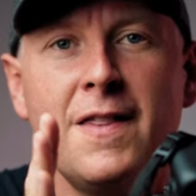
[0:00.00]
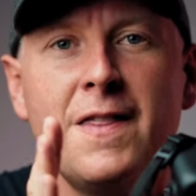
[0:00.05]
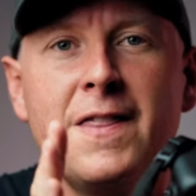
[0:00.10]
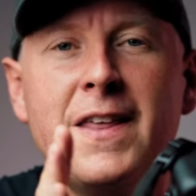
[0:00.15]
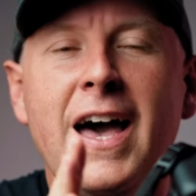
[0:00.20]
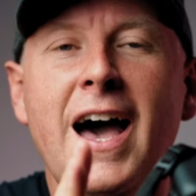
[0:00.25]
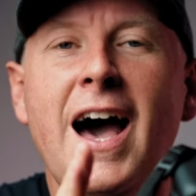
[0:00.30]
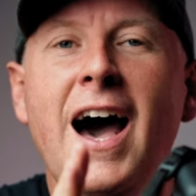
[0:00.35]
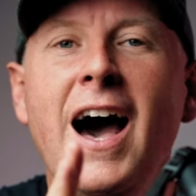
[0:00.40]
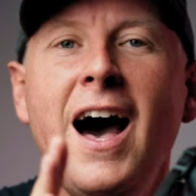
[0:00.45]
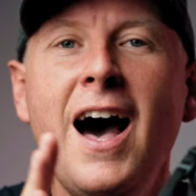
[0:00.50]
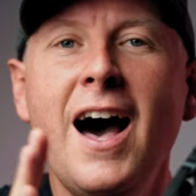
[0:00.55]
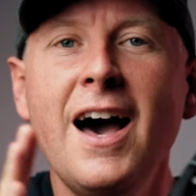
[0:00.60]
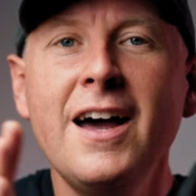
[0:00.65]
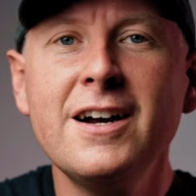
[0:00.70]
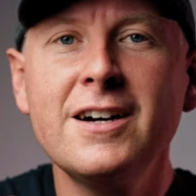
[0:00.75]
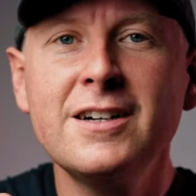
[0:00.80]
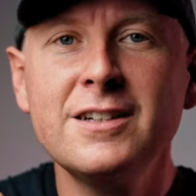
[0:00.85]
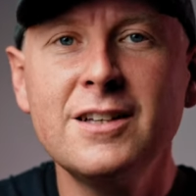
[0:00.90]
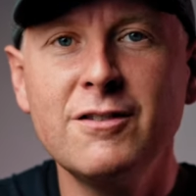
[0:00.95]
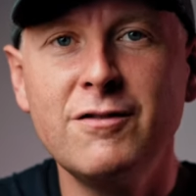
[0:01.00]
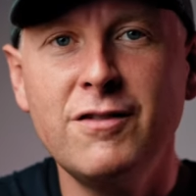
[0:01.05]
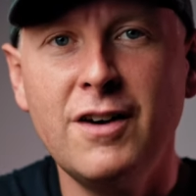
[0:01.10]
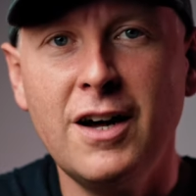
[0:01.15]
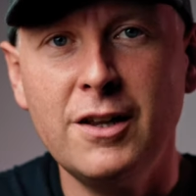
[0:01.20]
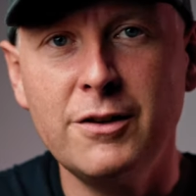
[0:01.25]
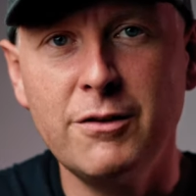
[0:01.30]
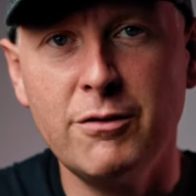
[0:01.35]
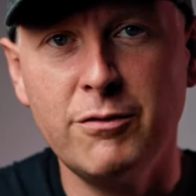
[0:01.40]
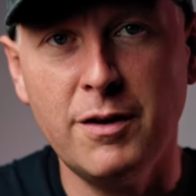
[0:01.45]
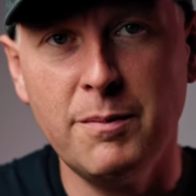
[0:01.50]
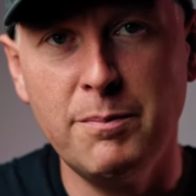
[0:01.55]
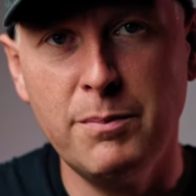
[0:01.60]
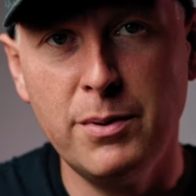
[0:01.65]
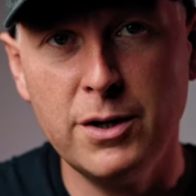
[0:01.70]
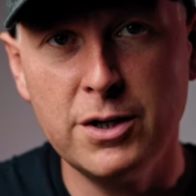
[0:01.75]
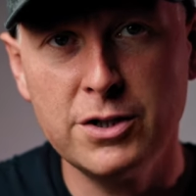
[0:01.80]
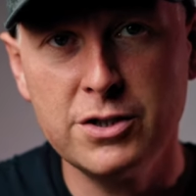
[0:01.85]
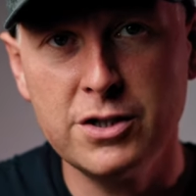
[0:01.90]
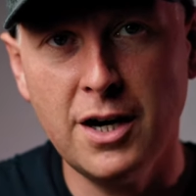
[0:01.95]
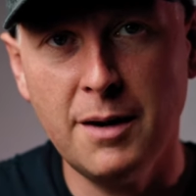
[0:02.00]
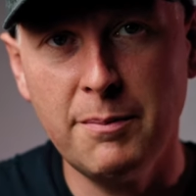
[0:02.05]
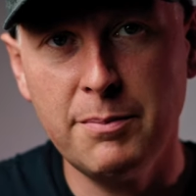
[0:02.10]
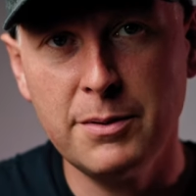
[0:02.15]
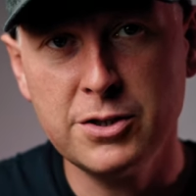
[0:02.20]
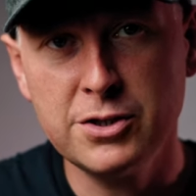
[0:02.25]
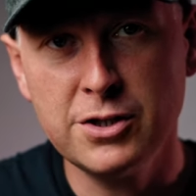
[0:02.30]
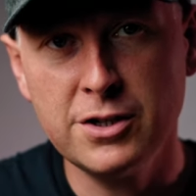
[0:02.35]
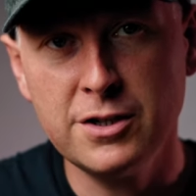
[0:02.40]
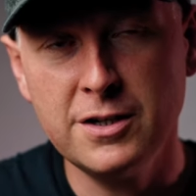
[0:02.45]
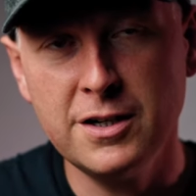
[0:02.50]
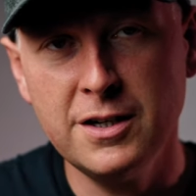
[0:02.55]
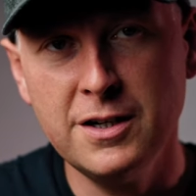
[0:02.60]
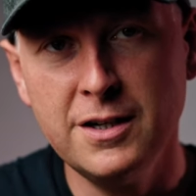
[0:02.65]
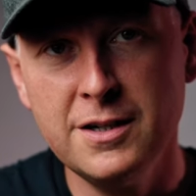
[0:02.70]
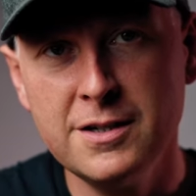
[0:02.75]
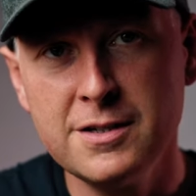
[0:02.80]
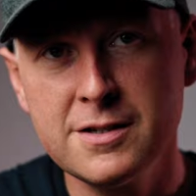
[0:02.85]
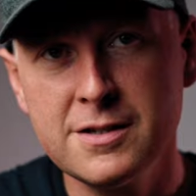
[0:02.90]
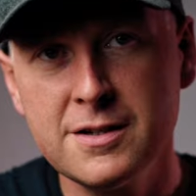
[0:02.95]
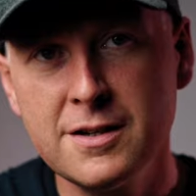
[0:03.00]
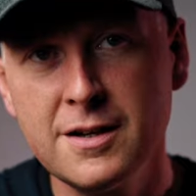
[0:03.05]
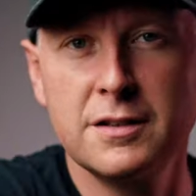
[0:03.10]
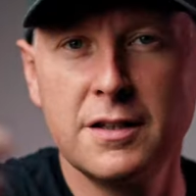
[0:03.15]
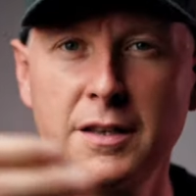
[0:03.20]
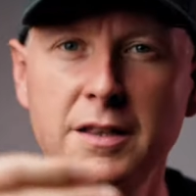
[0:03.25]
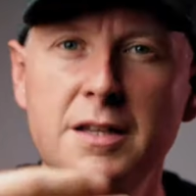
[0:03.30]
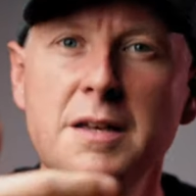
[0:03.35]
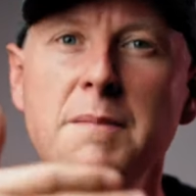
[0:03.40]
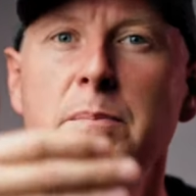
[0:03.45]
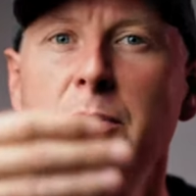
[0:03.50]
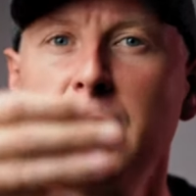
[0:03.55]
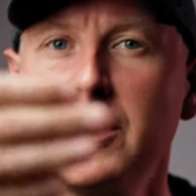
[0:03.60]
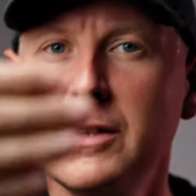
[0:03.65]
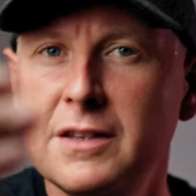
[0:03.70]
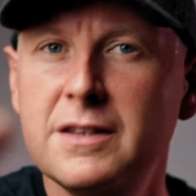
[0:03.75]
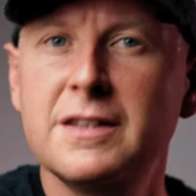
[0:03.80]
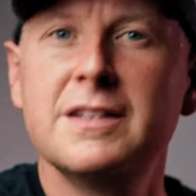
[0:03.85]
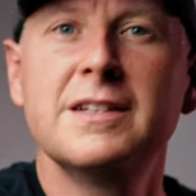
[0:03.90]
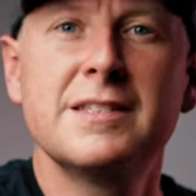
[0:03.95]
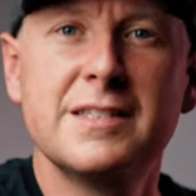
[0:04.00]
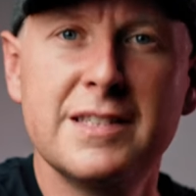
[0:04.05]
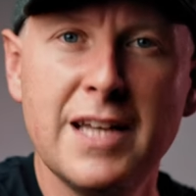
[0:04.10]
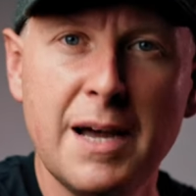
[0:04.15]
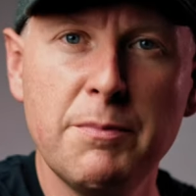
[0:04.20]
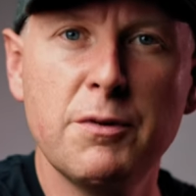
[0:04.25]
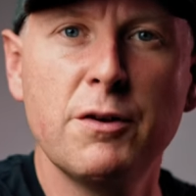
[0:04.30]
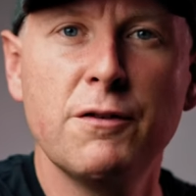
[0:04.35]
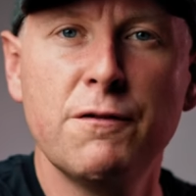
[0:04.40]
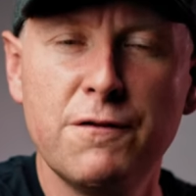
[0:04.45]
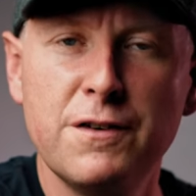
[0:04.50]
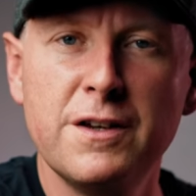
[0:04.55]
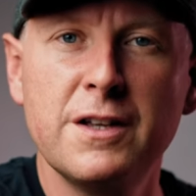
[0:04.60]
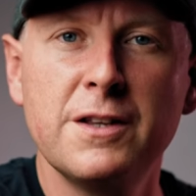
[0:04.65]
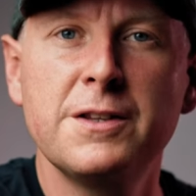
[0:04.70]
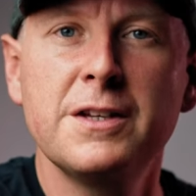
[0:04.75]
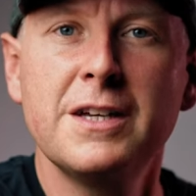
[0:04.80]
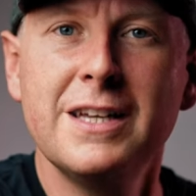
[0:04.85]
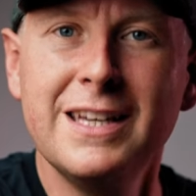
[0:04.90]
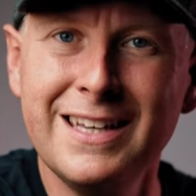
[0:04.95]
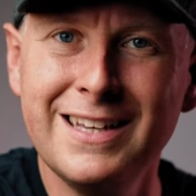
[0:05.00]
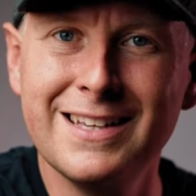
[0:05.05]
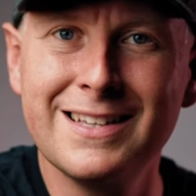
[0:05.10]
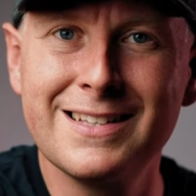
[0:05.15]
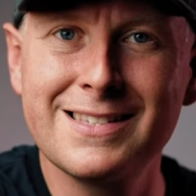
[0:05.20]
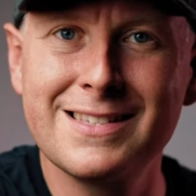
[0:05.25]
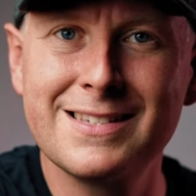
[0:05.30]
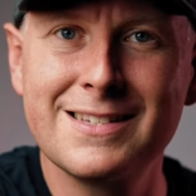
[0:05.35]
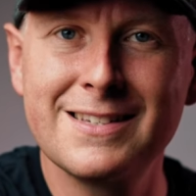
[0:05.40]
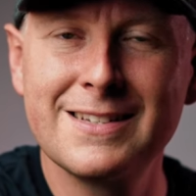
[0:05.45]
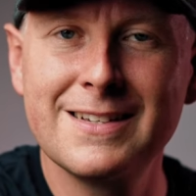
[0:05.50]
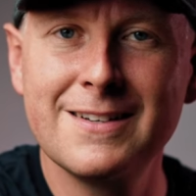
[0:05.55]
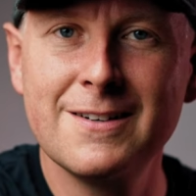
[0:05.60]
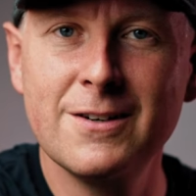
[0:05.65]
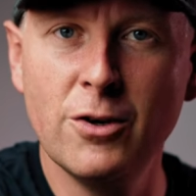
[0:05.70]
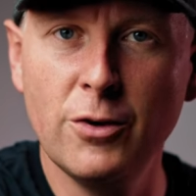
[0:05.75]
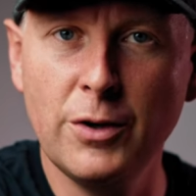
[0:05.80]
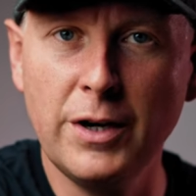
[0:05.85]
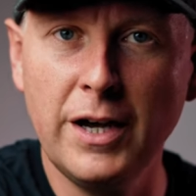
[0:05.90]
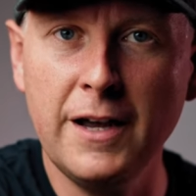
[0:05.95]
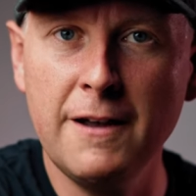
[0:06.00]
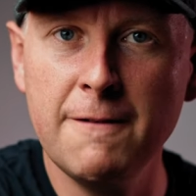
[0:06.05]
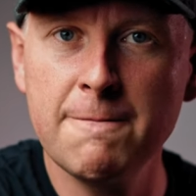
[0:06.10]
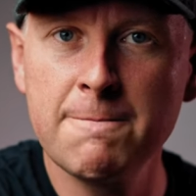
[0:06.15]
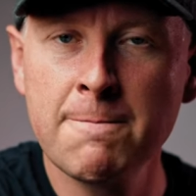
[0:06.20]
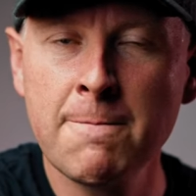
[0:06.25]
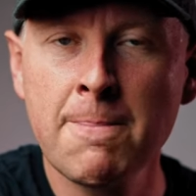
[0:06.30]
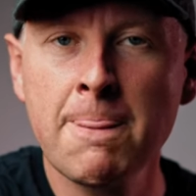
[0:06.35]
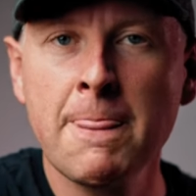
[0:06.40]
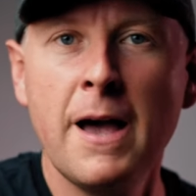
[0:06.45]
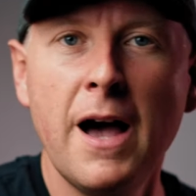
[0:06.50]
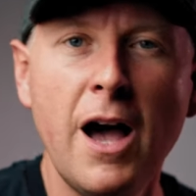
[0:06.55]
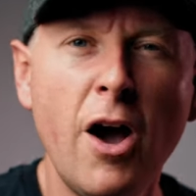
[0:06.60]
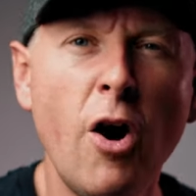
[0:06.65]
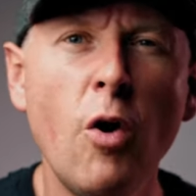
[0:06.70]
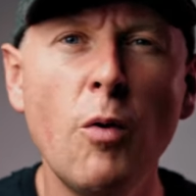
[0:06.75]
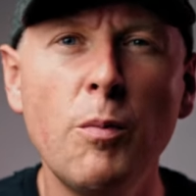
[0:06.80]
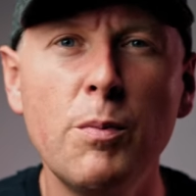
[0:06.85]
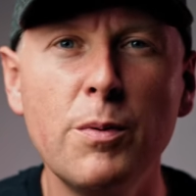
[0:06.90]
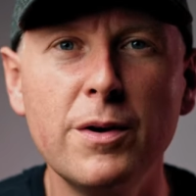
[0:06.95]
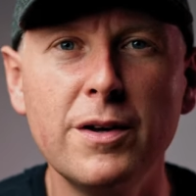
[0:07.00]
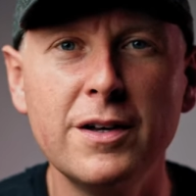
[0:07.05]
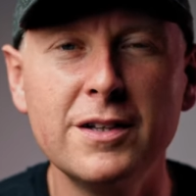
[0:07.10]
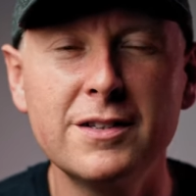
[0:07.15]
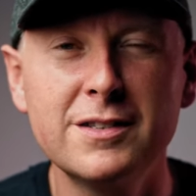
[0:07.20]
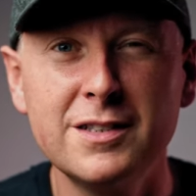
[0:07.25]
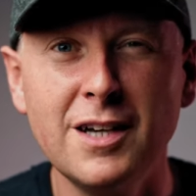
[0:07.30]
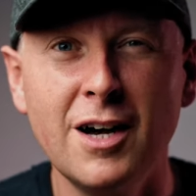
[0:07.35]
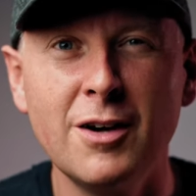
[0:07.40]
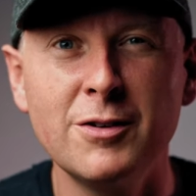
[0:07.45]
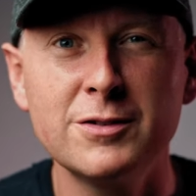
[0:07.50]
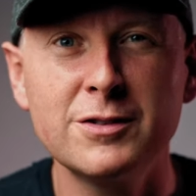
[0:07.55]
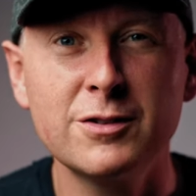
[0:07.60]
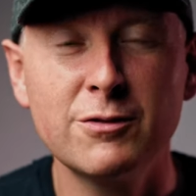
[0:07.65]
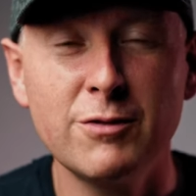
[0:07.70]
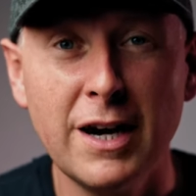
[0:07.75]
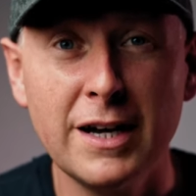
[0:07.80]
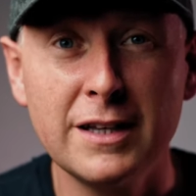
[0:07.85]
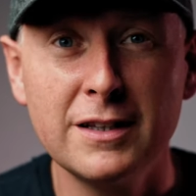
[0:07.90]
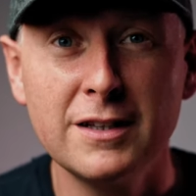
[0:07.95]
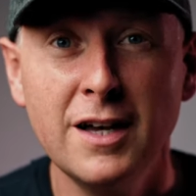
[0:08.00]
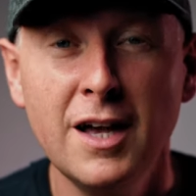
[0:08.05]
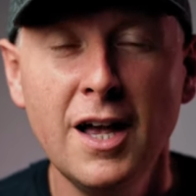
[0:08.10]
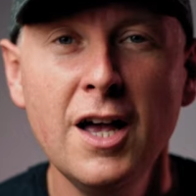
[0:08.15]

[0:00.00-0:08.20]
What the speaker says: The higher the value of aperture is, the deeper this depth of field is, okay? I hope it sounds right.